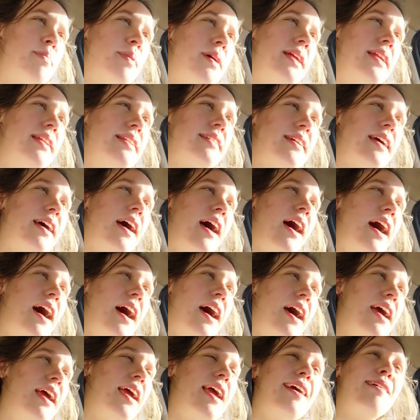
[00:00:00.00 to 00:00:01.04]
but
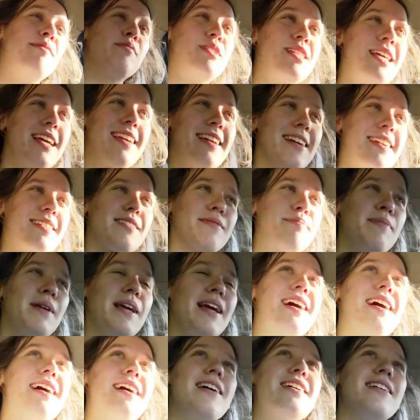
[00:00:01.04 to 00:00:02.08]
I am psychic
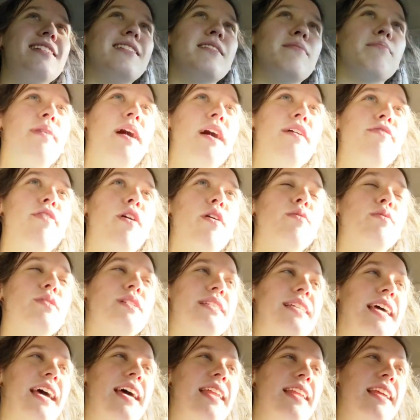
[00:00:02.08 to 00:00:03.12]
because my phone
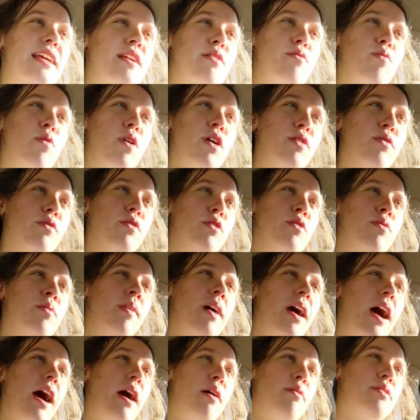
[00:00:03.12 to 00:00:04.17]
was dead in one room,
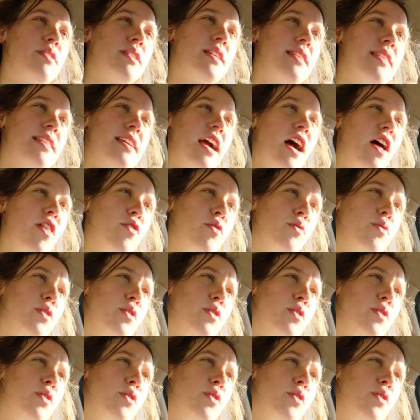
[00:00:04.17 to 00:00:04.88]
I was in the other